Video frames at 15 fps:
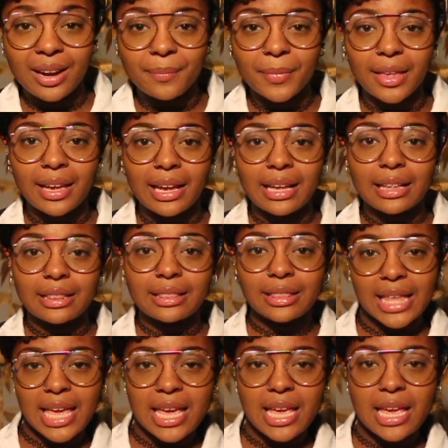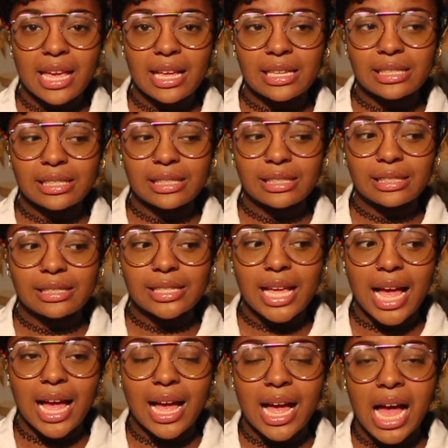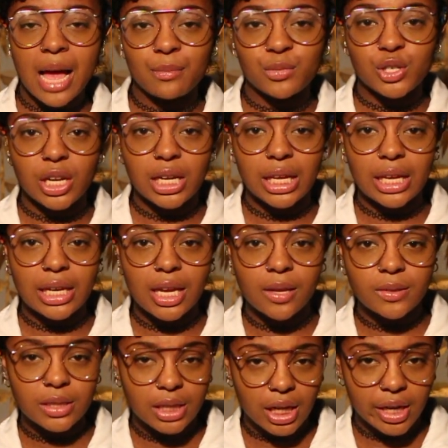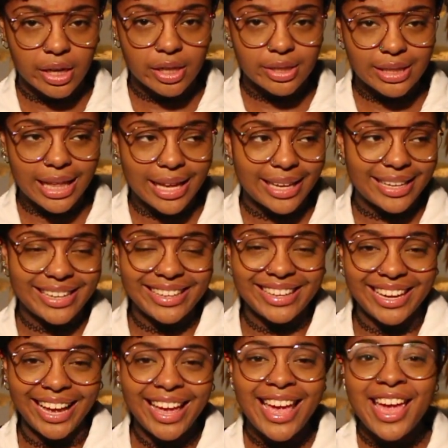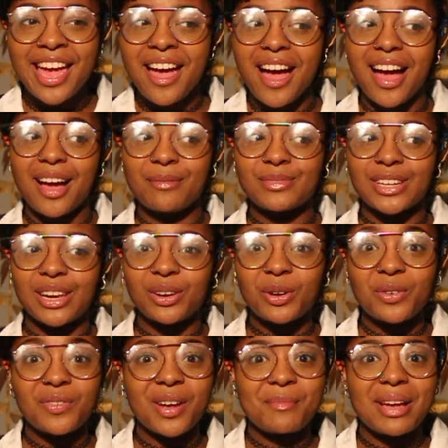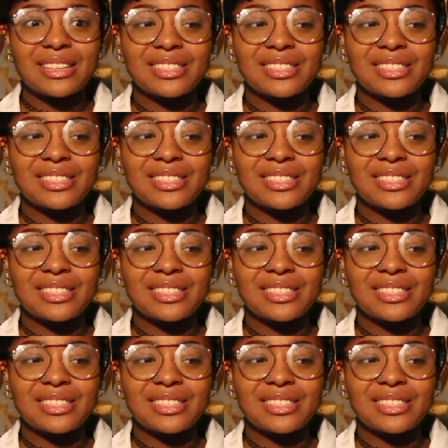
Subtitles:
I'm like, thanks. I'm trying to get downstairs. Like, I'm trying to go find my